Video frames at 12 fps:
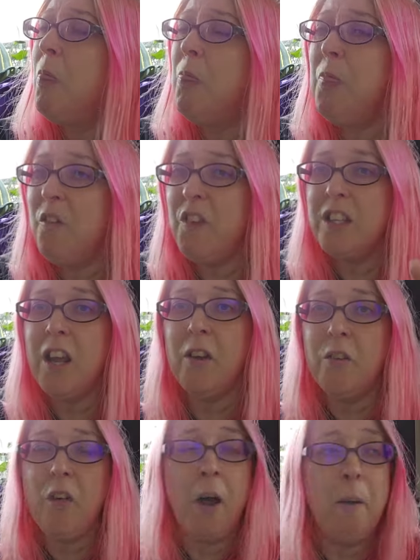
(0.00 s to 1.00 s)
The
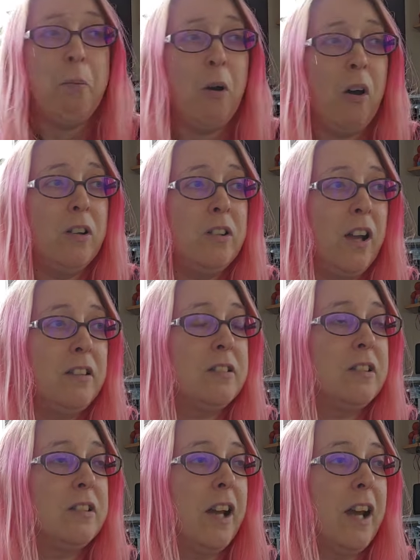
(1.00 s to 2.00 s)
video that I put on
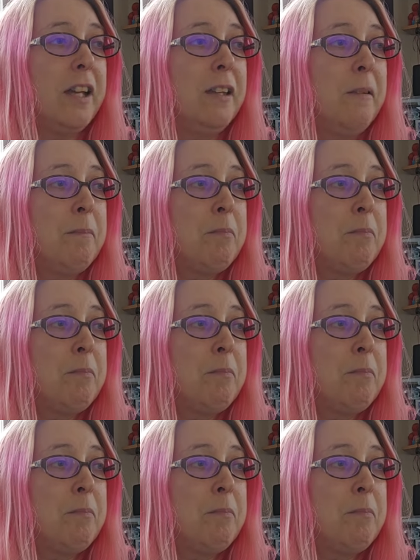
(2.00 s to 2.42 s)
yesterday,